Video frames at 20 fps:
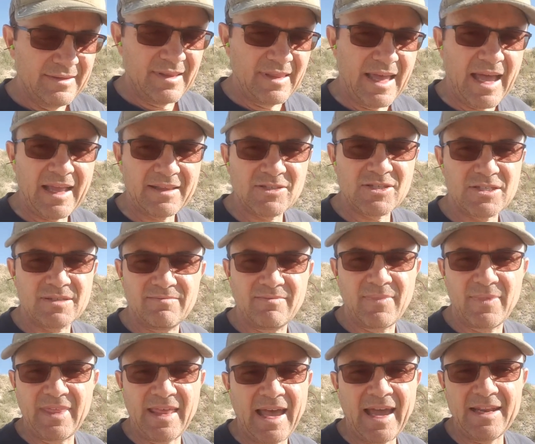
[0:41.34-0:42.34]
that
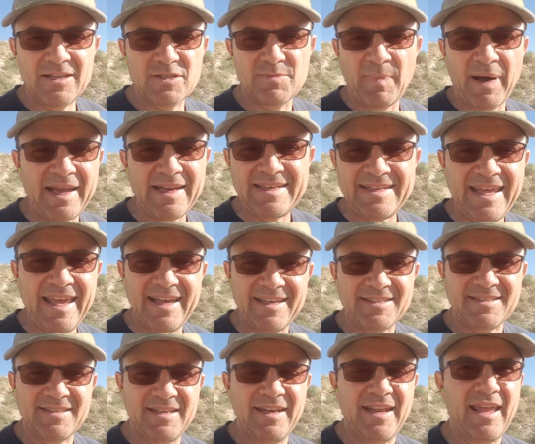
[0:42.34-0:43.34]
is my
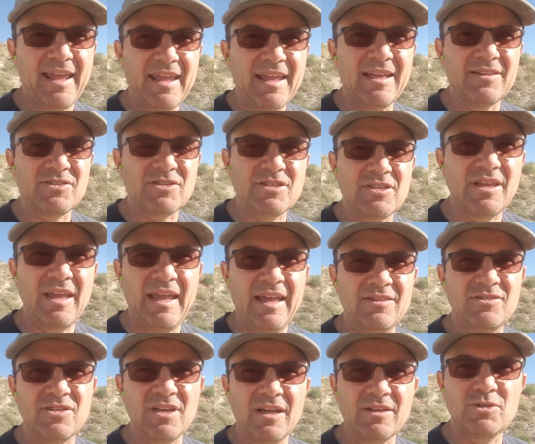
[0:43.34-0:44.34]
test today. It's
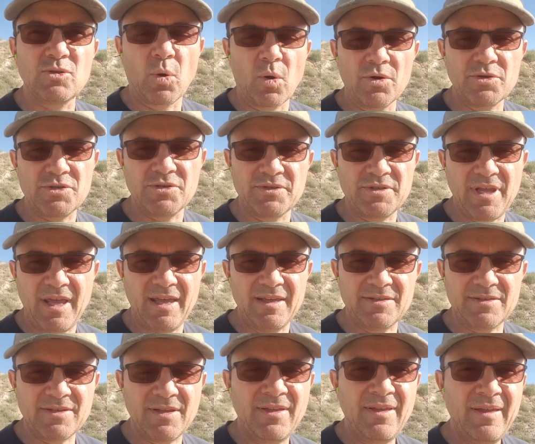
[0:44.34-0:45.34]
a torture
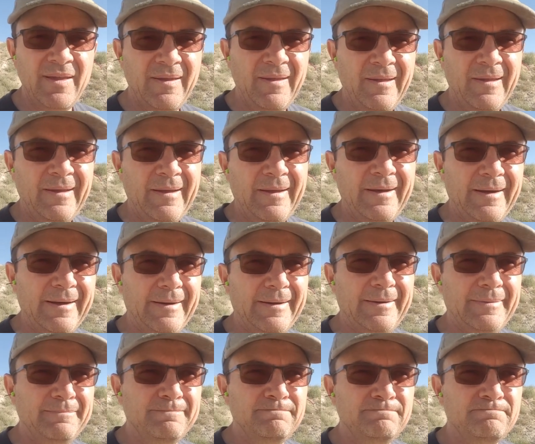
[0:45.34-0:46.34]
test.
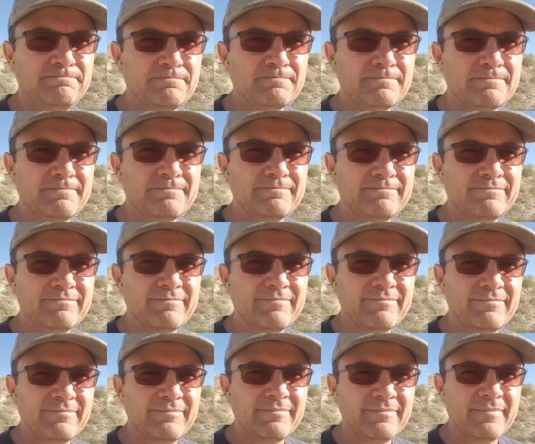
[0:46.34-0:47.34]
I
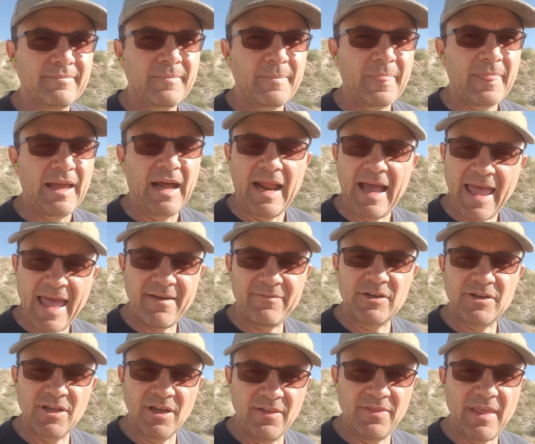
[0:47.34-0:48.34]

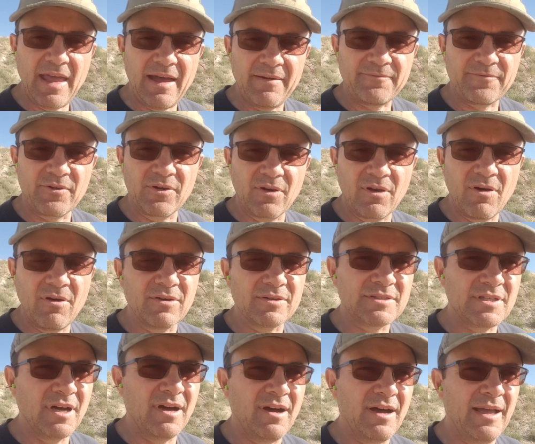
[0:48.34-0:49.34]
haven't done that for a
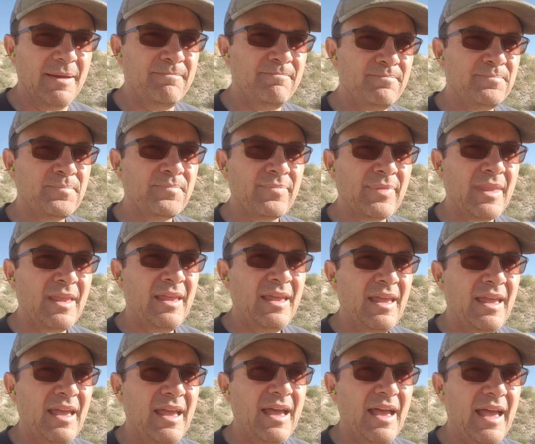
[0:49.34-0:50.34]
long time,
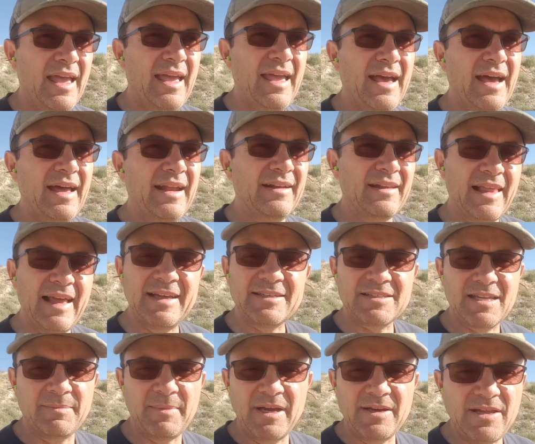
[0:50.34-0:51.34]
and
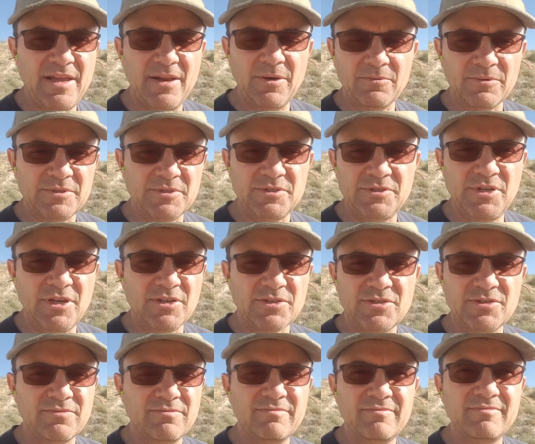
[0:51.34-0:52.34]
last time I did it was
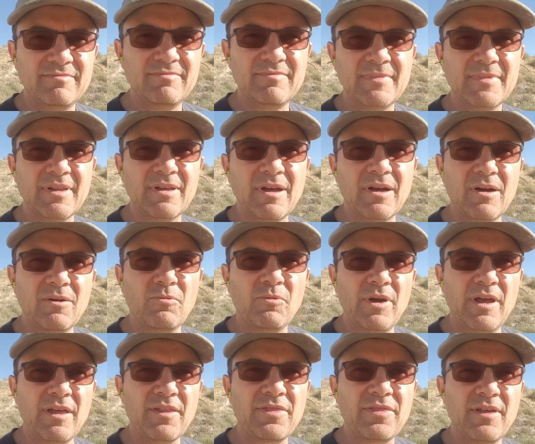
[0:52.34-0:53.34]
just
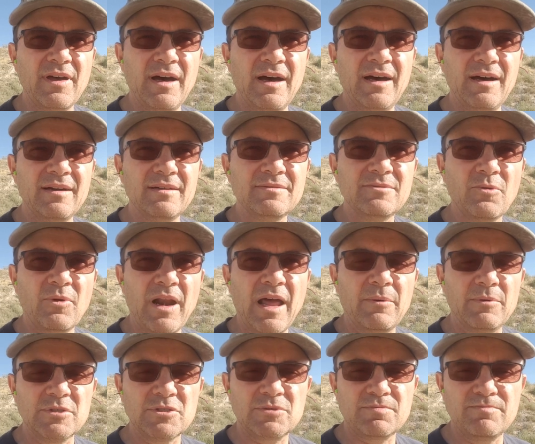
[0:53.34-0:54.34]
with when
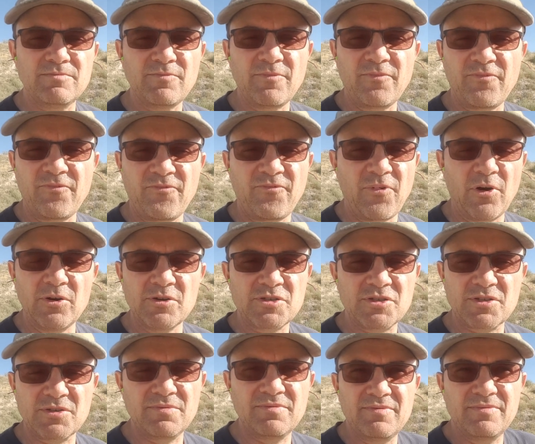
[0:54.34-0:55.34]
I was
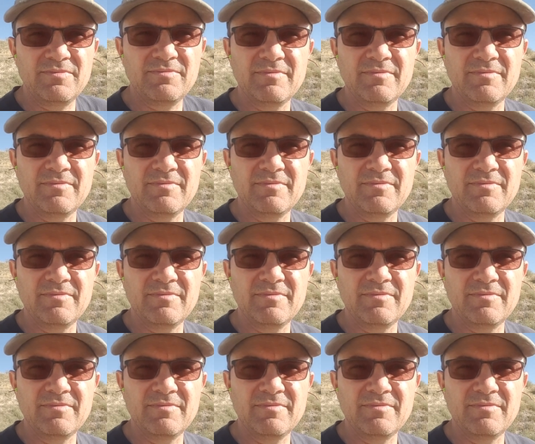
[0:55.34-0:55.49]
first